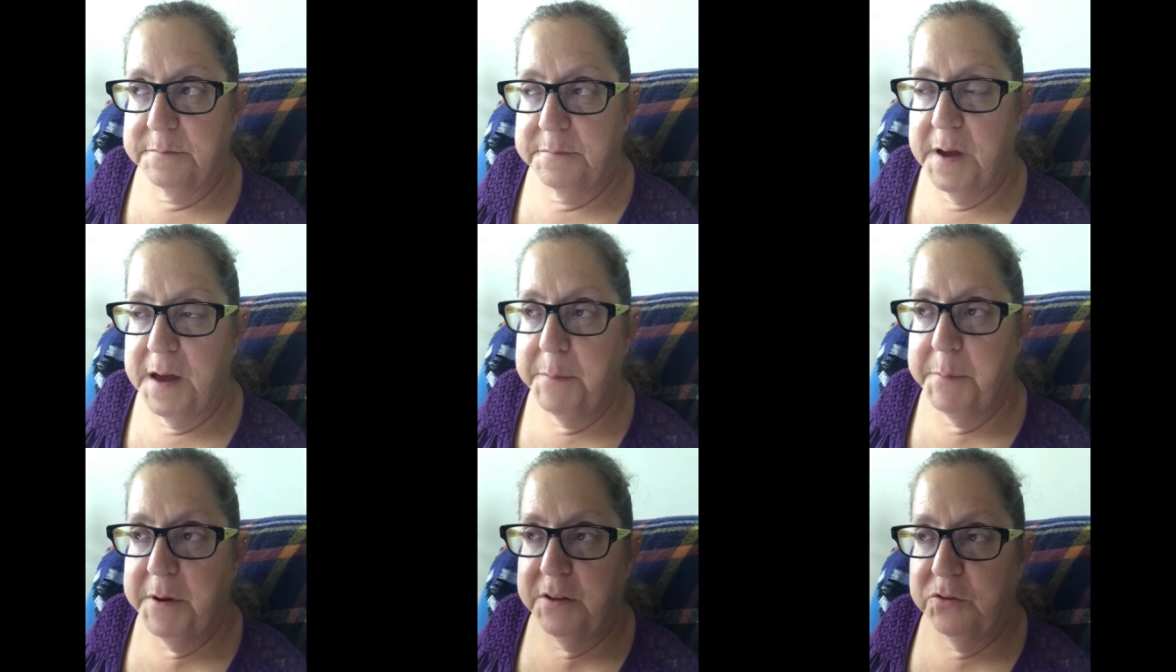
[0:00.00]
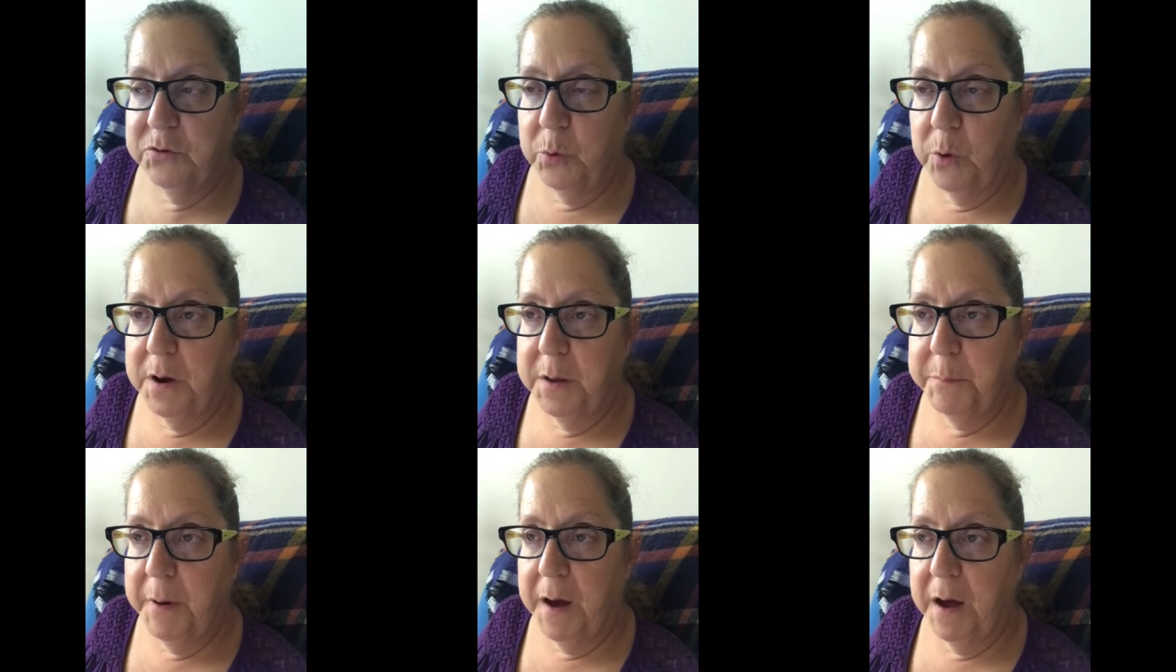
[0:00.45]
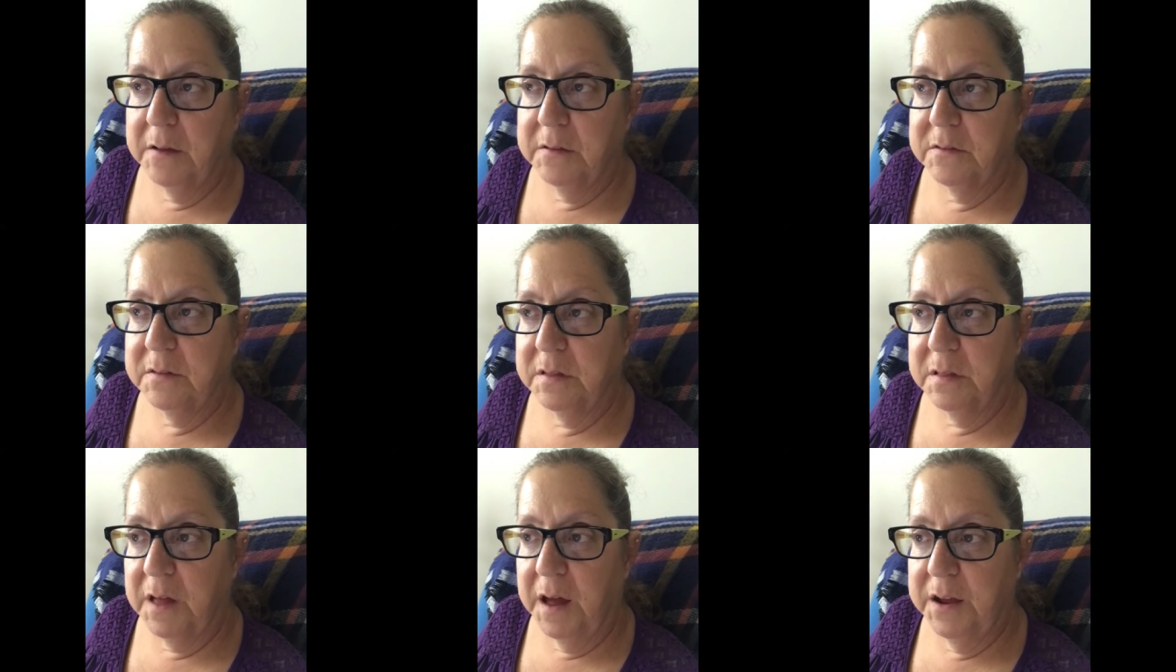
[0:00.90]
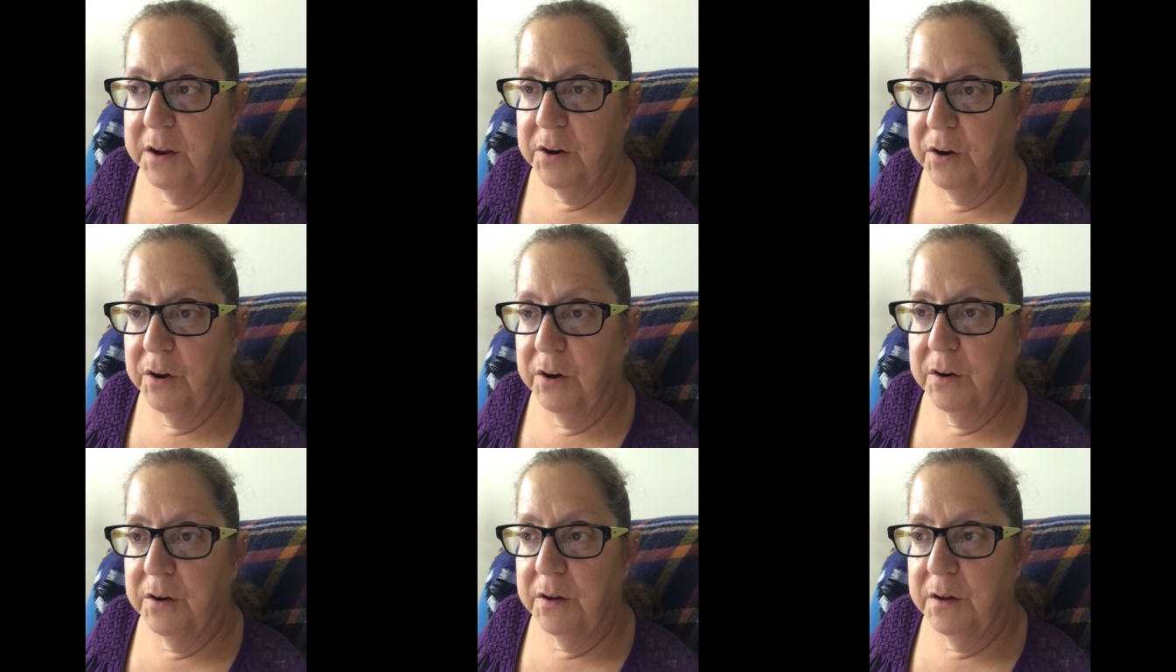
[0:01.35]
maybe 20 pounds
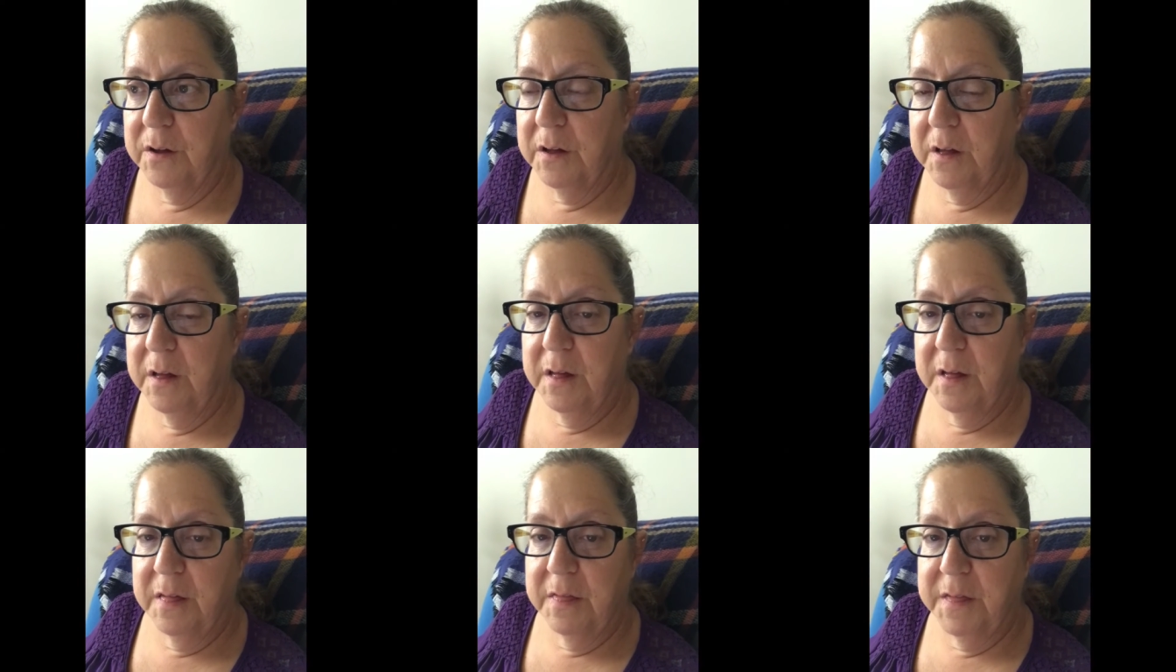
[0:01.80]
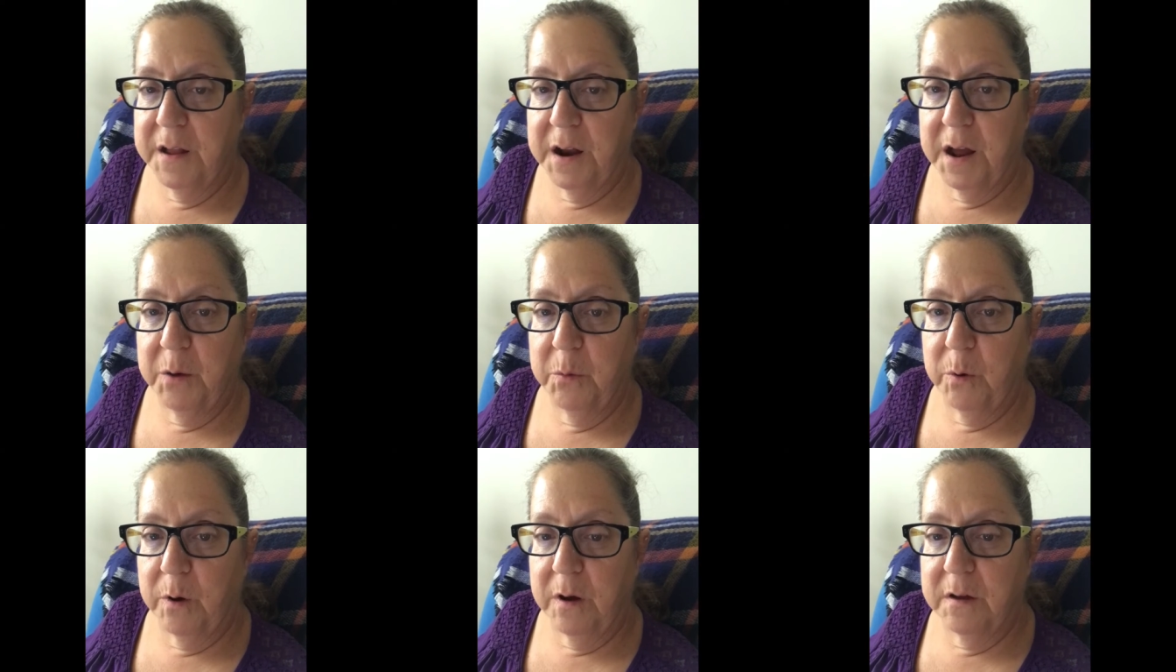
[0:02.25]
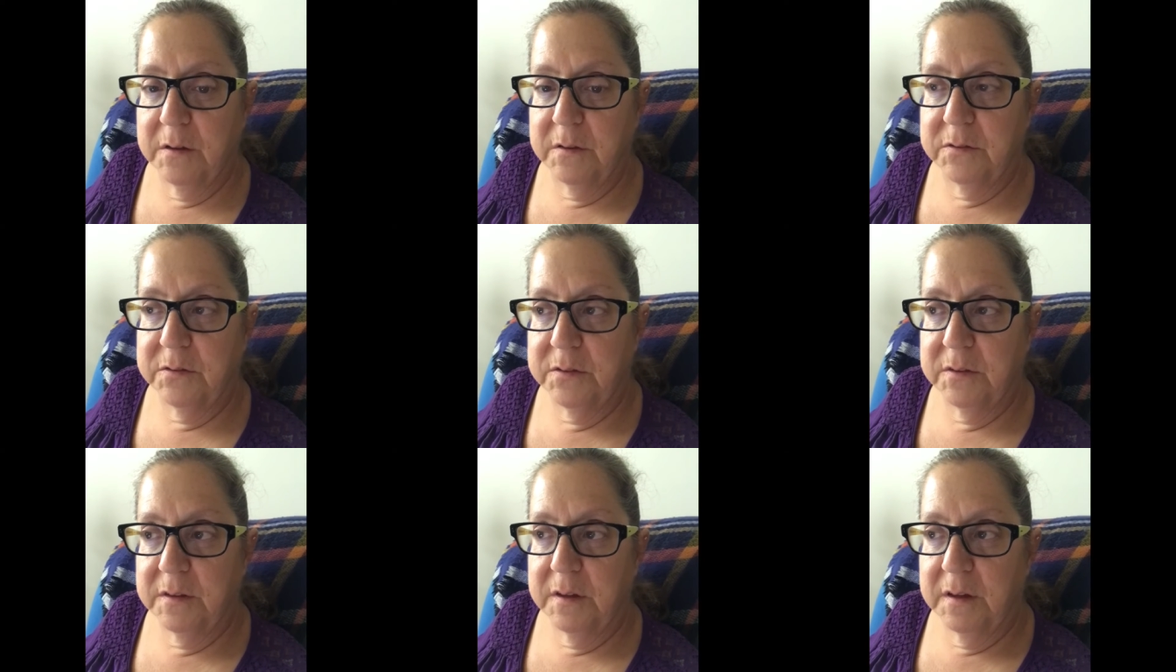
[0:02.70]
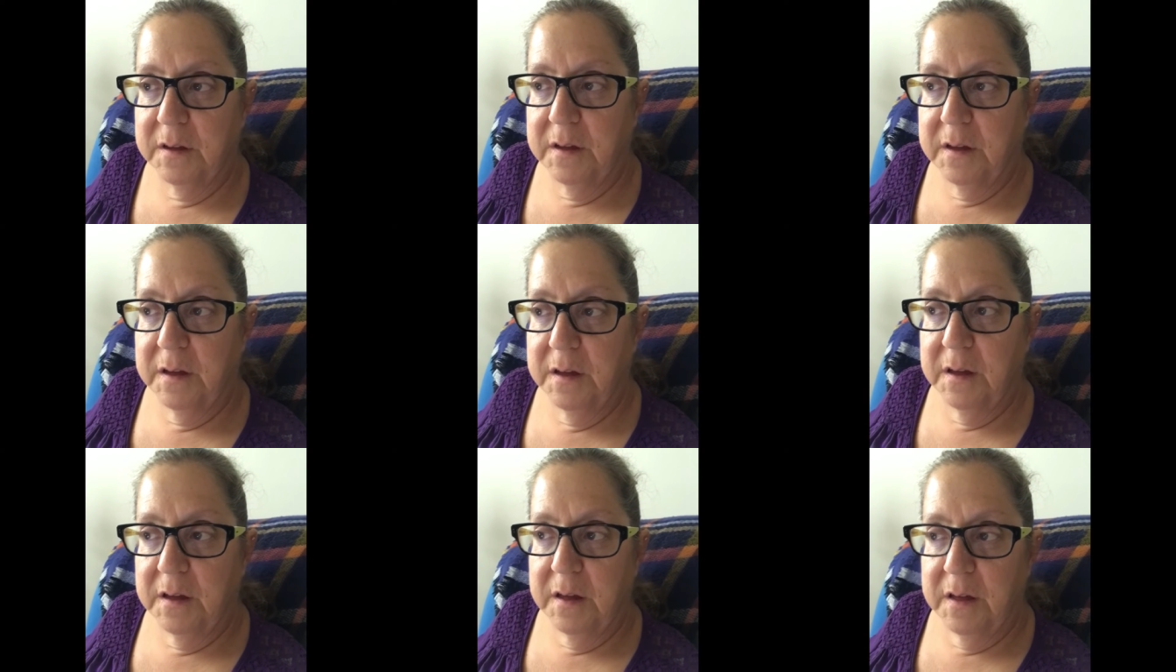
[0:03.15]
lighter than I was
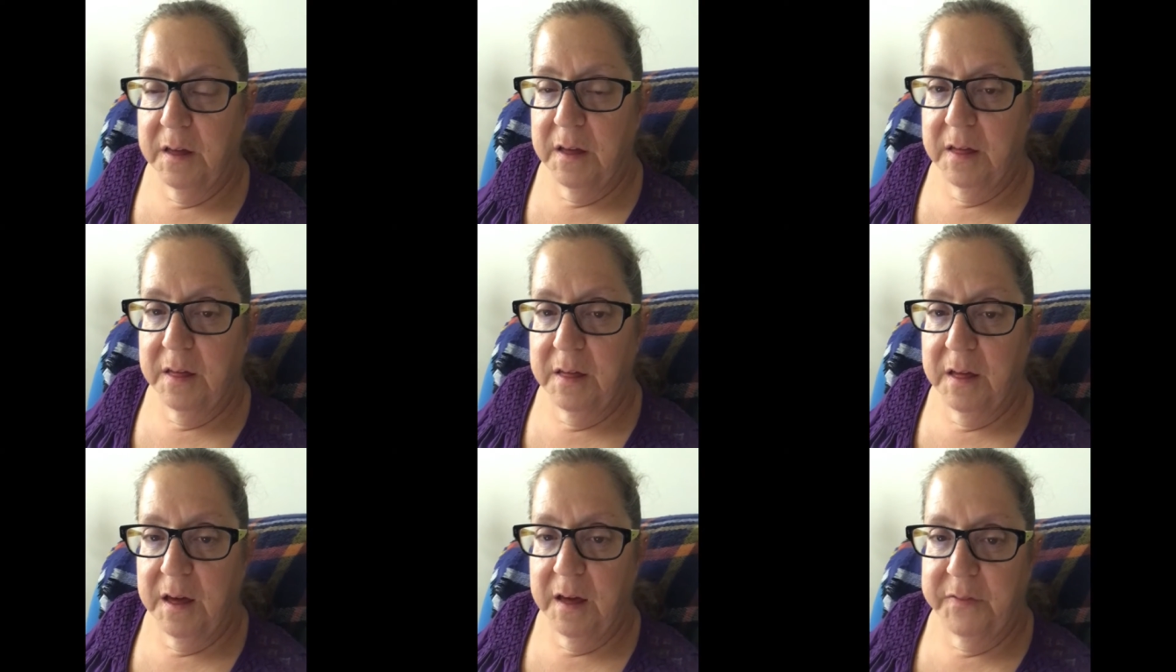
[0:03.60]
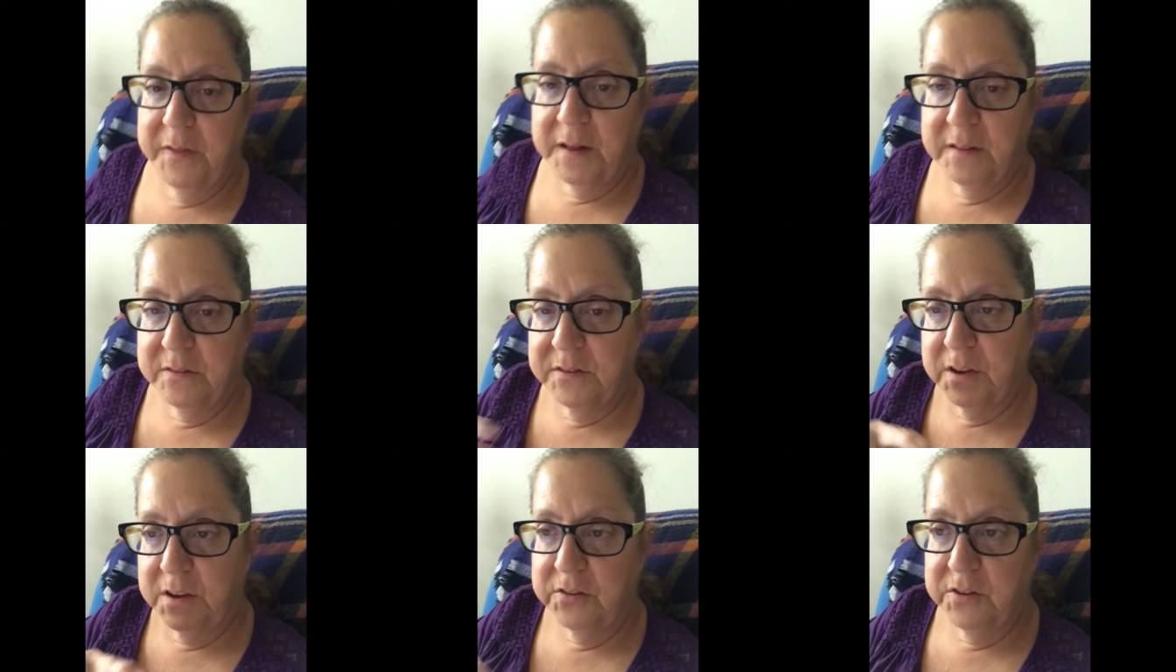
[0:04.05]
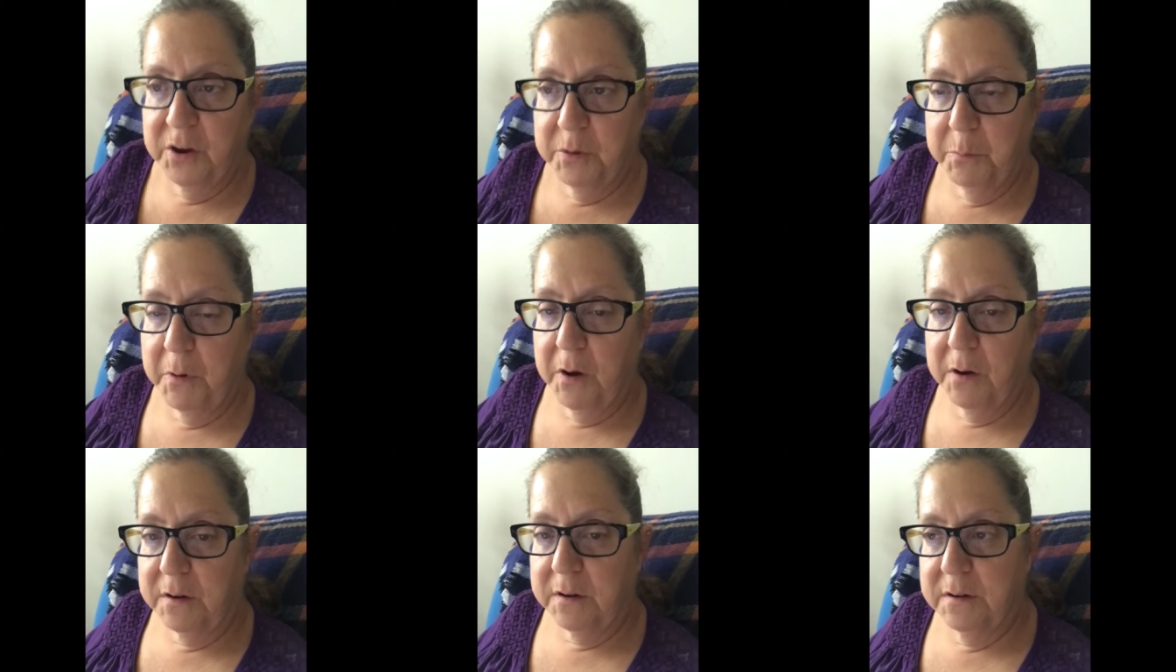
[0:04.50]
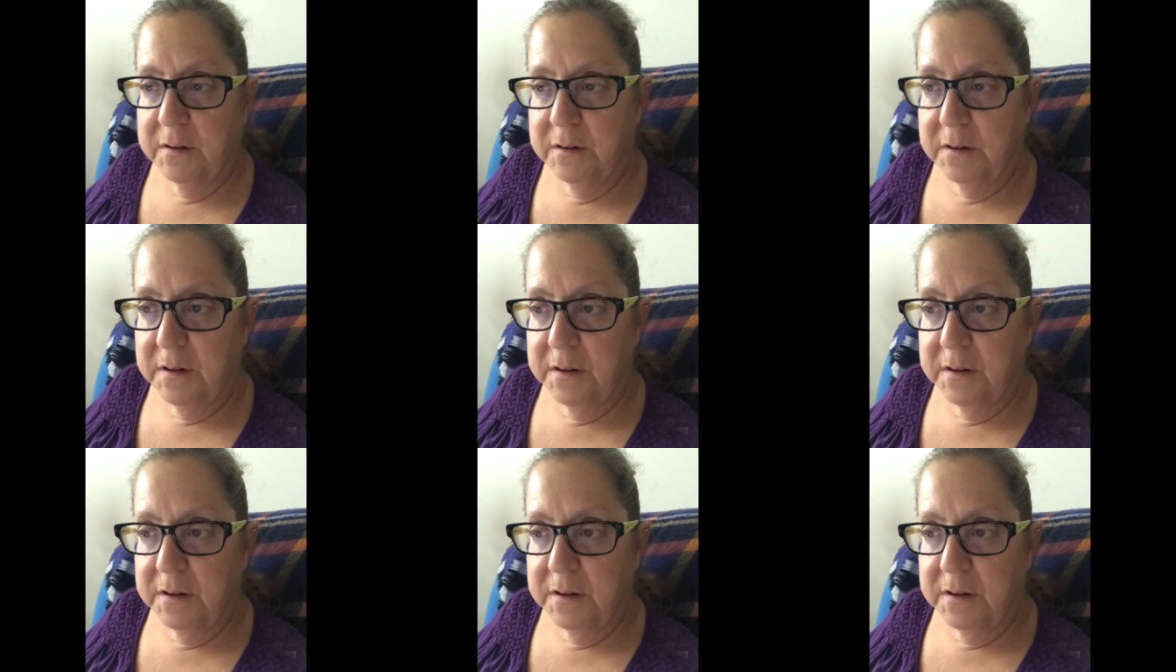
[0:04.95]
at that six year mark.